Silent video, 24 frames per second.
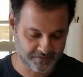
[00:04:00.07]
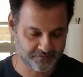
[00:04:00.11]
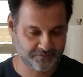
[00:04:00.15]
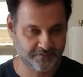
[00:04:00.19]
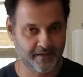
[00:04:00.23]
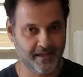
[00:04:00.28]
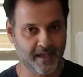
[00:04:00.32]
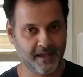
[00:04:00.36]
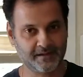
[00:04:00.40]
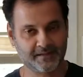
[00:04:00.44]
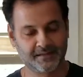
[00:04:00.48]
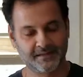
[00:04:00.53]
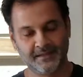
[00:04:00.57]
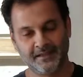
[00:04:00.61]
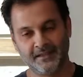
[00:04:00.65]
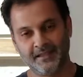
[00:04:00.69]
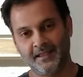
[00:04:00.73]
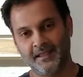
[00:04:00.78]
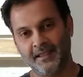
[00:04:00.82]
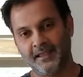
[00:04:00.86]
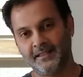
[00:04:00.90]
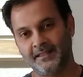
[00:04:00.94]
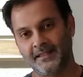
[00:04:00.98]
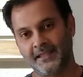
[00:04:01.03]
fact,
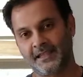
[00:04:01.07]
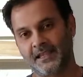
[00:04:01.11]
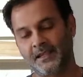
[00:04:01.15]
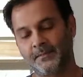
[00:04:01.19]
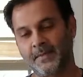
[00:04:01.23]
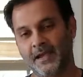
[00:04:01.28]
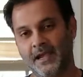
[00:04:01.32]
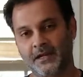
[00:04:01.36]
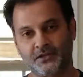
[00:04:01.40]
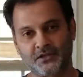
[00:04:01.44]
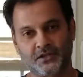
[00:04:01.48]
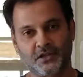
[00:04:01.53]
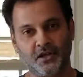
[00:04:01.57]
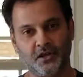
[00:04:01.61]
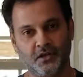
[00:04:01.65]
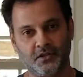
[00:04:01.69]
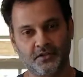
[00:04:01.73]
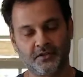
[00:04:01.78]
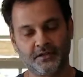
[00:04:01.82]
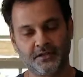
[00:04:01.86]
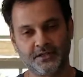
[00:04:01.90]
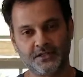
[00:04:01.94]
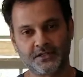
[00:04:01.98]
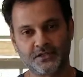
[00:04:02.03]
thinking back to
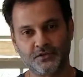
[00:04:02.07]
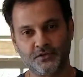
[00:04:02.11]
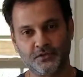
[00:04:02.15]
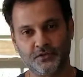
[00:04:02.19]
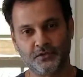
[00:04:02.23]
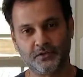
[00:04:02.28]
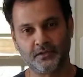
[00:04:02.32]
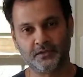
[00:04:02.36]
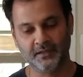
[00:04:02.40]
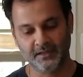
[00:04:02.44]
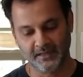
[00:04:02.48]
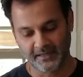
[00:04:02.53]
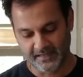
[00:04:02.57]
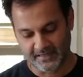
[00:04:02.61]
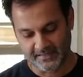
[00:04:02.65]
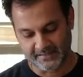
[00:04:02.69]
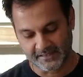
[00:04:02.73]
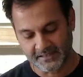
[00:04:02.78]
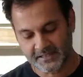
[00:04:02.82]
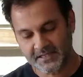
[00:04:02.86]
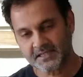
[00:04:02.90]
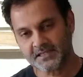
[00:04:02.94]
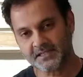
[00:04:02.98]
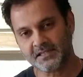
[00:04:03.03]
culinary school,
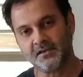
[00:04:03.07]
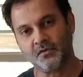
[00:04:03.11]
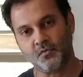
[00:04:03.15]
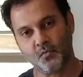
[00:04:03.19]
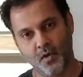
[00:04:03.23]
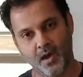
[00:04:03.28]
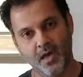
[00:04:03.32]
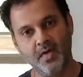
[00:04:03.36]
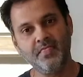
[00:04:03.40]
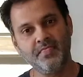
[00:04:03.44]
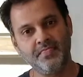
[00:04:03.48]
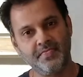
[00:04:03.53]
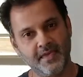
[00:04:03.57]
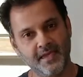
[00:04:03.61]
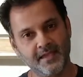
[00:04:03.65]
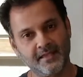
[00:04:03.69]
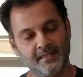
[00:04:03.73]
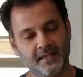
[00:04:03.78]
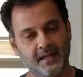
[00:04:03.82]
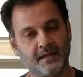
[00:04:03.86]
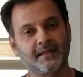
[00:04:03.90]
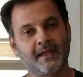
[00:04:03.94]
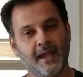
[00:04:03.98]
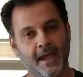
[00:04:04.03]
this is the one thing
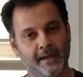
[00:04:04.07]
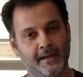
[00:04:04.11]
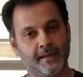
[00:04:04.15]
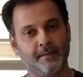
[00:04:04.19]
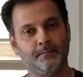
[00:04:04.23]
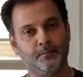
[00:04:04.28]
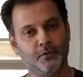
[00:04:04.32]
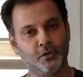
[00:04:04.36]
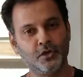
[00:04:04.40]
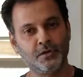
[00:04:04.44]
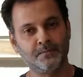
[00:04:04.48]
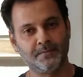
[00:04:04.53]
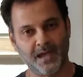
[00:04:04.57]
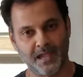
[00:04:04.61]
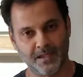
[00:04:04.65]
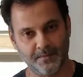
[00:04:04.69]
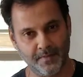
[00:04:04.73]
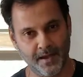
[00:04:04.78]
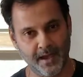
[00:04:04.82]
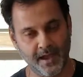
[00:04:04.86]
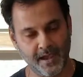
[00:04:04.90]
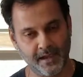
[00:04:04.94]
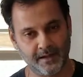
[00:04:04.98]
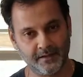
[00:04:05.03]
that kind of blew my
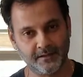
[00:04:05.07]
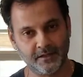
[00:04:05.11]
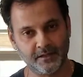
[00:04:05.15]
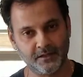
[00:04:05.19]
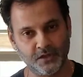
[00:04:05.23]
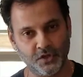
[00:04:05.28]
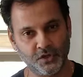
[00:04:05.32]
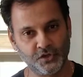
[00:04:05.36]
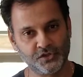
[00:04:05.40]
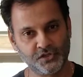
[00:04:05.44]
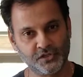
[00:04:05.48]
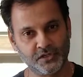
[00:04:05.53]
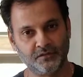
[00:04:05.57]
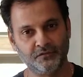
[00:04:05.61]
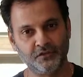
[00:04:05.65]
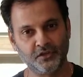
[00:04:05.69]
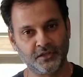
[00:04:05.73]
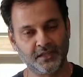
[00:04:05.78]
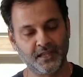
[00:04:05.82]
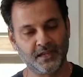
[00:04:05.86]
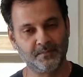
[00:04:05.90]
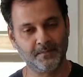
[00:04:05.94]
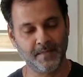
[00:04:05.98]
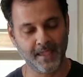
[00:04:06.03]
mind. The notion of you
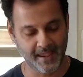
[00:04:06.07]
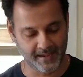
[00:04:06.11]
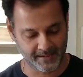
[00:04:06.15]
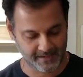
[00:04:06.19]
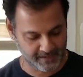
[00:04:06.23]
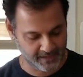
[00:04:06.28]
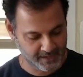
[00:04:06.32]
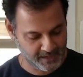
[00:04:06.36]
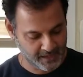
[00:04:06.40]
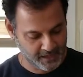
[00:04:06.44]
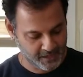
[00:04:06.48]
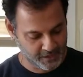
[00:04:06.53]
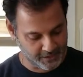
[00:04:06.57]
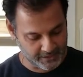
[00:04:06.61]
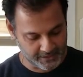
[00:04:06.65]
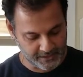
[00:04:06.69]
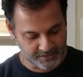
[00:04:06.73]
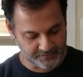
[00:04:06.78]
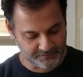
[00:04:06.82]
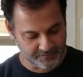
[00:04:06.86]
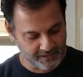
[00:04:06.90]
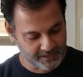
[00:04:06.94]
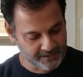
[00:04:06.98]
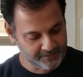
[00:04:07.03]
can
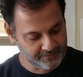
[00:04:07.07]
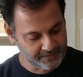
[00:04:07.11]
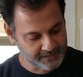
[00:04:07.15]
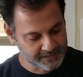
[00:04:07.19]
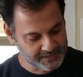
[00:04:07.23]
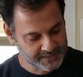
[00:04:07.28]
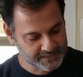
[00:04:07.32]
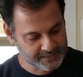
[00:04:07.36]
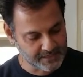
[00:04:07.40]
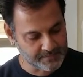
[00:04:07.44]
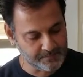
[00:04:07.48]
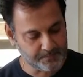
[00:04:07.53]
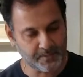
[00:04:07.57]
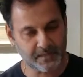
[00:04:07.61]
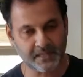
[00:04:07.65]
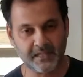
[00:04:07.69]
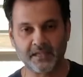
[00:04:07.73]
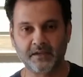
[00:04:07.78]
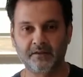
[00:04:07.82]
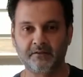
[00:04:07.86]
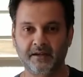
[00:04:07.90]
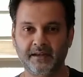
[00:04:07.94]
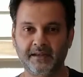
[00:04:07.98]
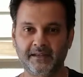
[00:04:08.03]
use very, very simple
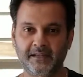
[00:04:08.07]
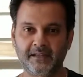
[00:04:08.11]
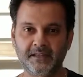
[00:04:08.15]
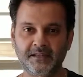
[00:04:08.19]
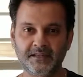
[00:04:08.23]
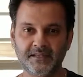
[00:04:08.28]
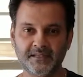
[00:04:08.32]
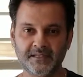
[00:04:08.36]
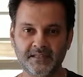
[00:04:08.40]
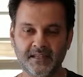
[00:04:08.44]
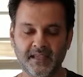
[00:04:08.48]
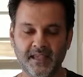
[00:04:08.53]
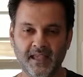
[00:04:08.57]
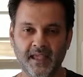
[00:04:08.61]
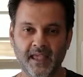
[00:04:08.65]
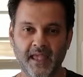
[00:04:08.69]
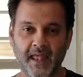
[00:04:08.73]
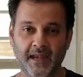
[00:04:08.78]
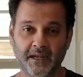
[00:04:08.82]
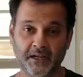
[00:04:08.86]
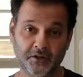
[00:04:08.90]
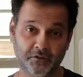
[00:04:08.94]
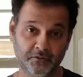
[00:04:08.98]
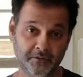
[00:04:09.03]
ingredients
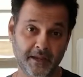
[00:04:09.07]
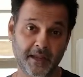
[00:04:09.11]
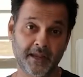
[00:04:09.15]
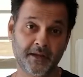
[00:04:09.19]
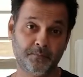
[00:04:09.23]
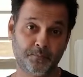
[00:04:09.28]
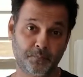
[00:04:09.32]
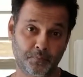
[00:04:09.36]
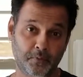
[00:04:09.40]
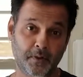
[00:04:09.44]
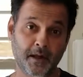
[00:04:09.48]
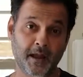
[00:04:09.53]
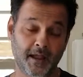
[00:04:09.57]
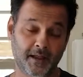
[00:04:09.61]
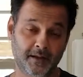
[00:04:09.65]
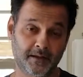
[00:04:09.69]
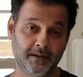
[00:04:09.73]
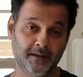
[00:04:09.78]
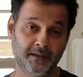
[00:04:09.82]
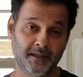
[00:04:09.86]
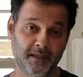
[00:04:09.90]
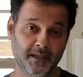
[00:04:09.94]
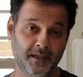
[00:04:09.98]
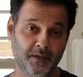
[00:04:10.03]
and create
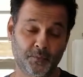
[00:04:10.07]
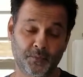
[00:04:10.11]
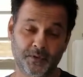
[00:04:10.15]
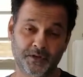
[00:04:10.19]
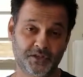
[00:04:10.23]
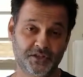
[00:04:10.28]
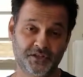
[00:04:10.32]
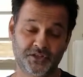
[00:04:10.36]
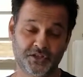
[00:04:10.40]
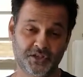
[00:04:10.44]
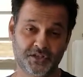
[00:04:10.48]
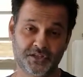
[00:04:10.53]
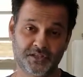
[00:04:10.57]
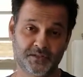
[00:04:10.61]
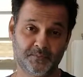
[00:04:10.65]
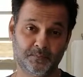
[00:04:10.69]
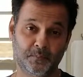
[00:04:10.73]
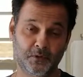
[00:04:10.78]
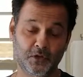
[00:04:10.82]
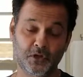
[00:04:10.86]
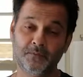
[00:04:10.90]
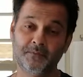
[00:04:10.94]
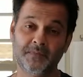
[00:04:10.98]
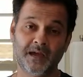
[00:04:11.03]
bread, which just
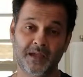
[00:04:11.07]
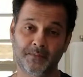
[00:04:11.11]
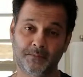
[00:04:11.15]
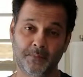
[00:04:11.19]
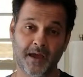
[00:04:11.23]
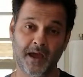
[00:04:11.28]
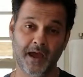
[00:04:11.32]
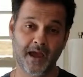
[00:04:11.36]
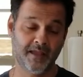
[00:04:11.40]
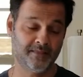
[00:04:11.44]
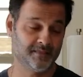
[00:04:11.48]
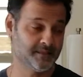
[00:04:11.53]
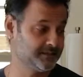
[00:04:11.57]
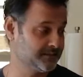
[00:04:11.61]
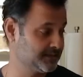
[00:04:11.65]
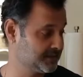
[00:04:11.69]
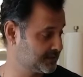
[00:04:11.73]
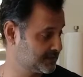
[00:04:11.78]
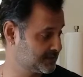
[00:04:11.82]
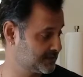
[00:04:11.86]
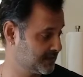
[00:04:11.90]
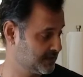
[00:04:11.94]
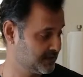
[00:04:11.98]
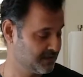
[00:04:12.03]
blew my mind, that
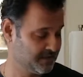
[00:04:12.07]
this